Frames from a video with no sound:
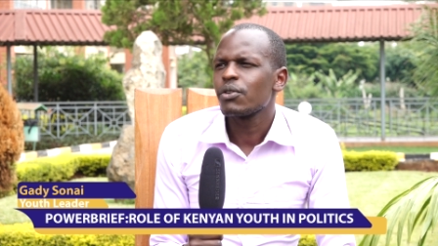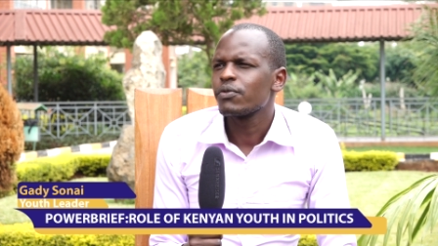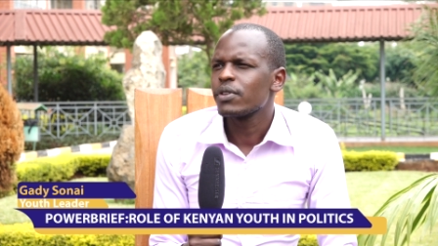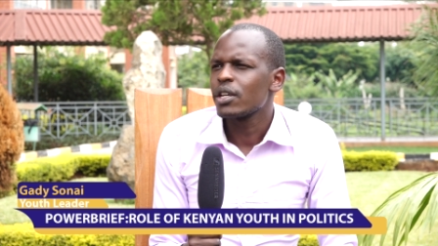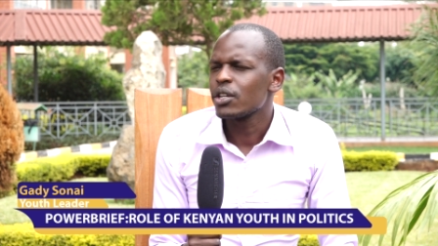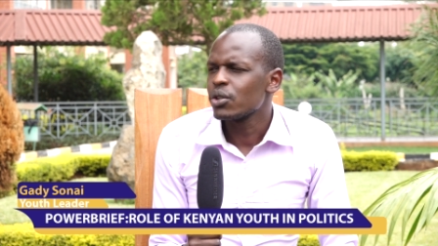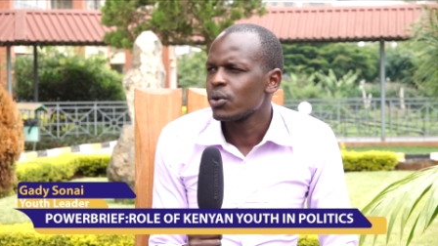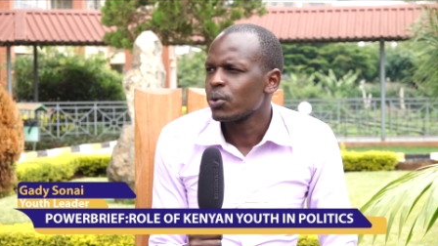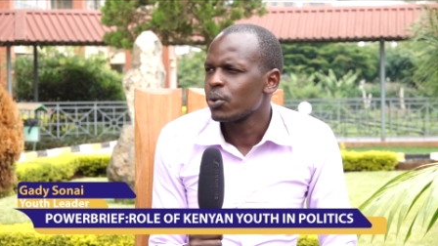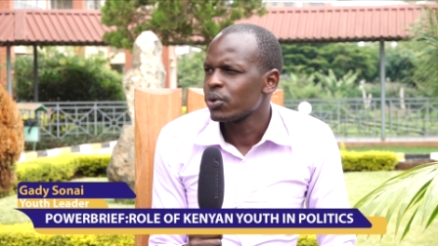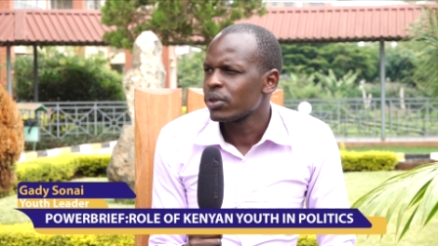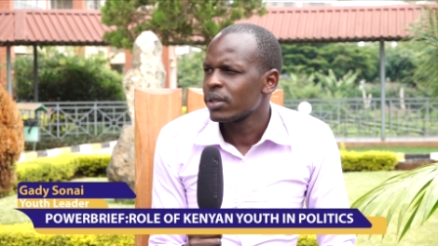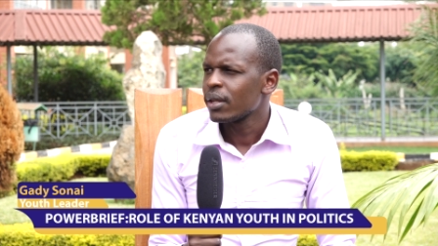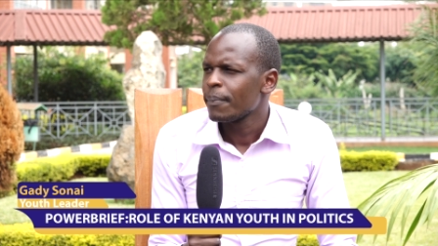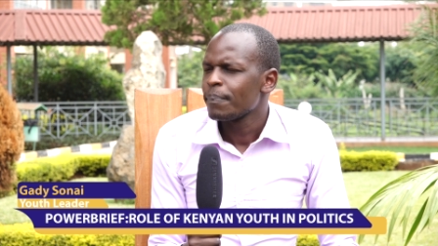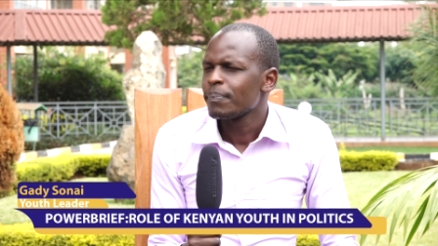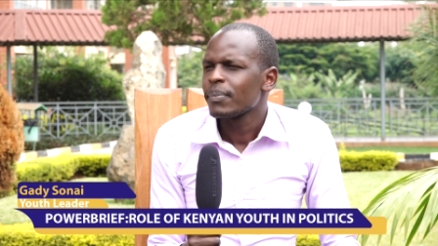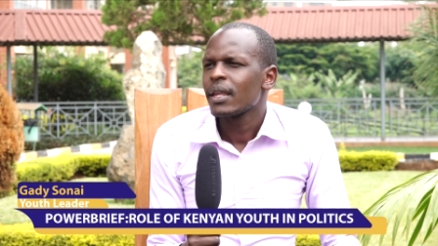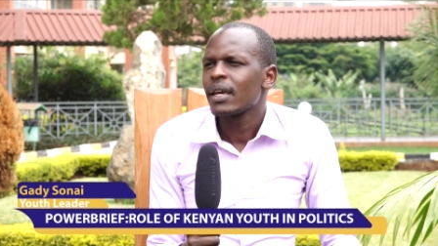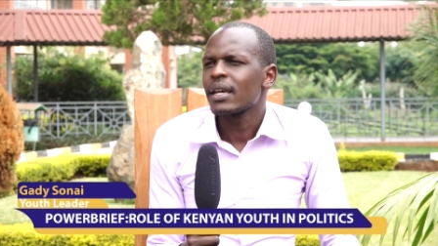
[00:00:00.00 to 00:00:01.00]
of the youth
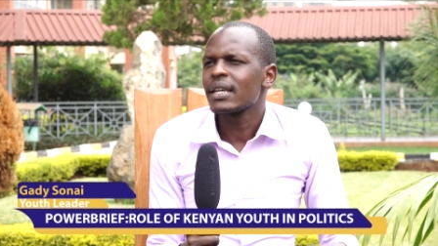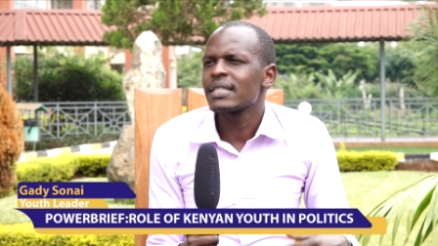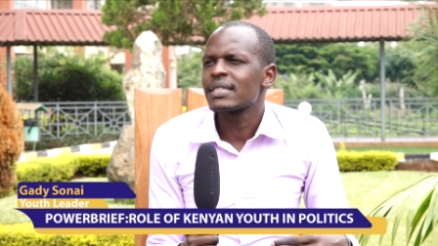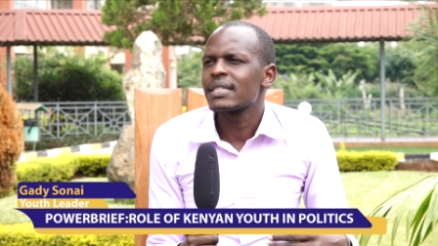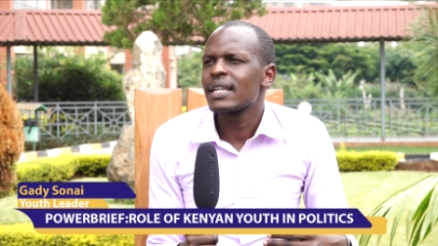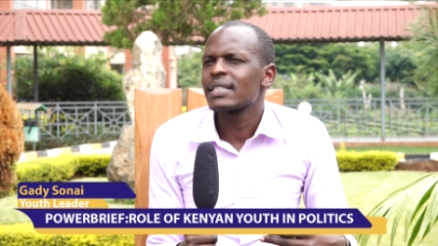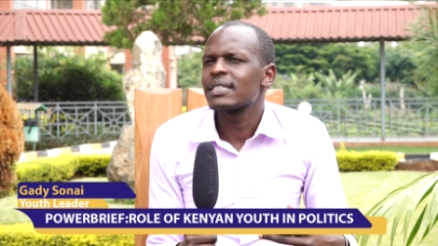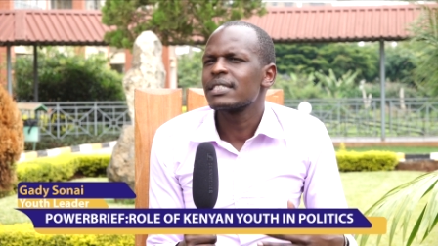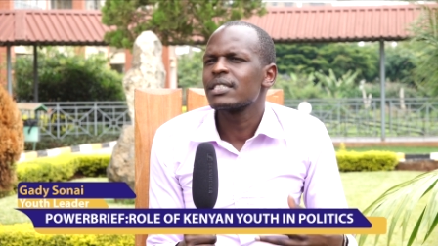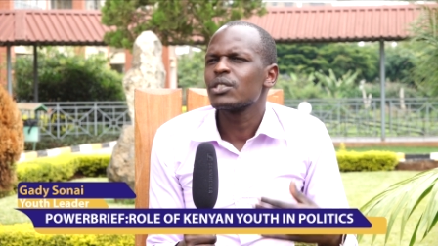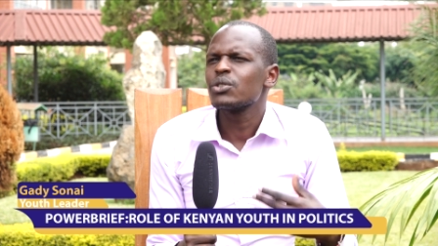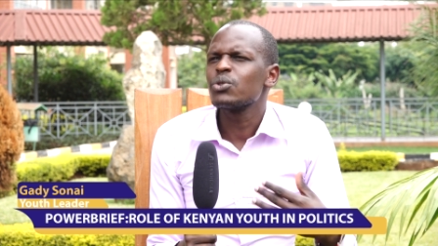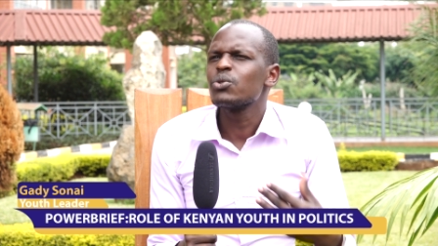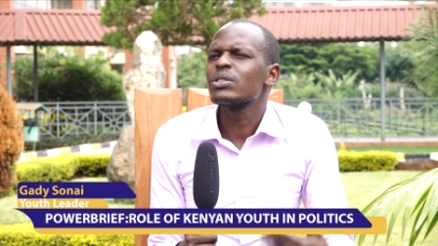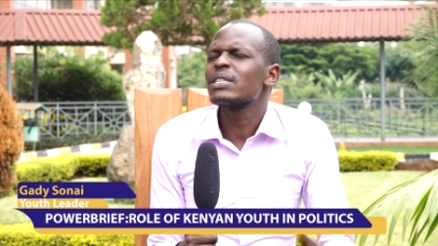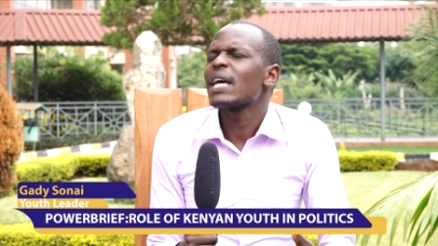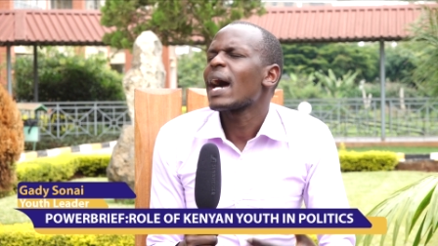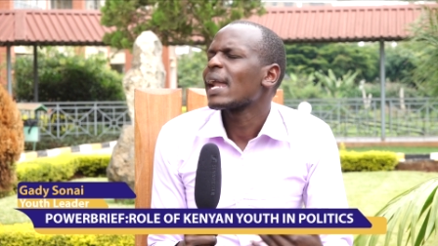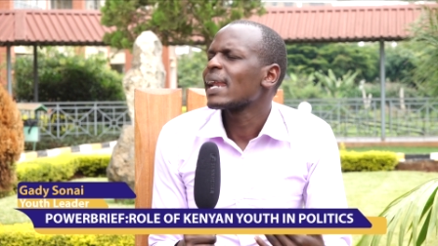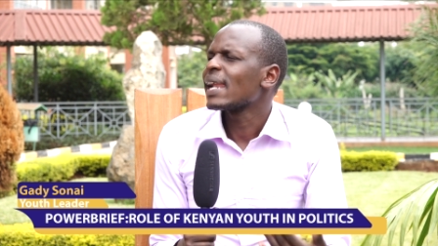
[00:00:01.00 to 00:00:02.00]
is that
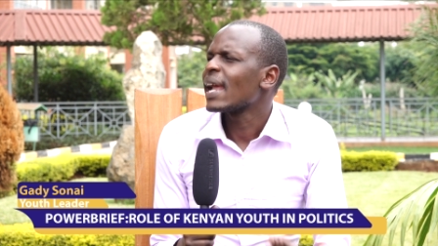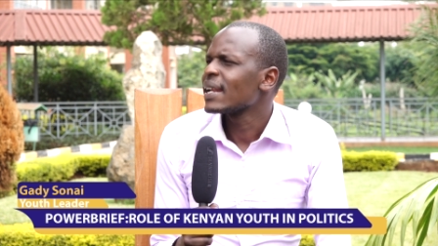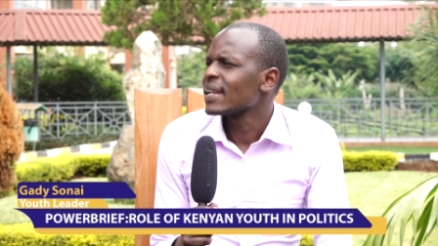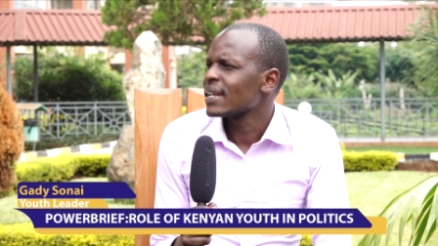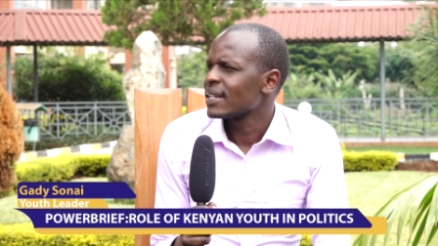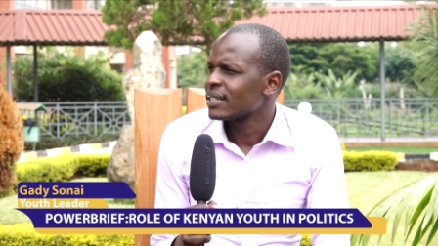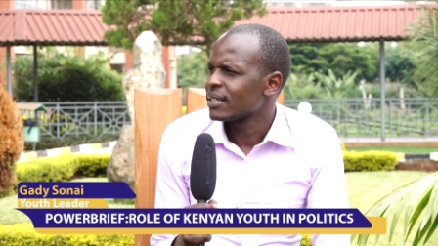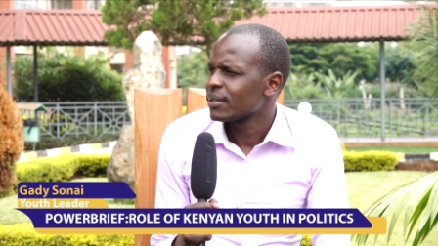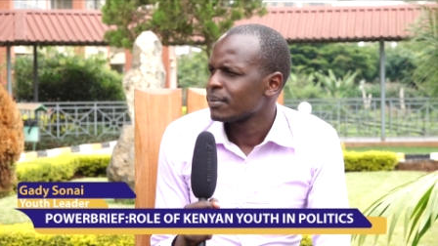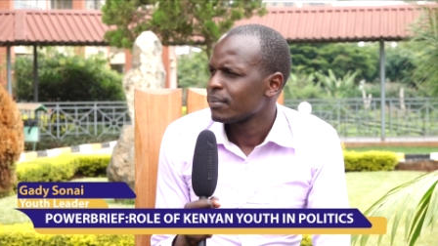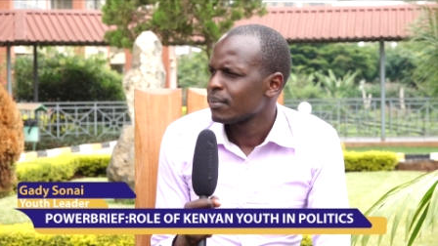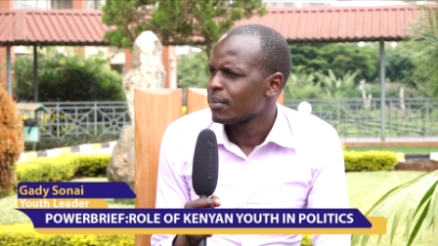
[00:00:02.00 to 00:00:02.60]
youth are learned.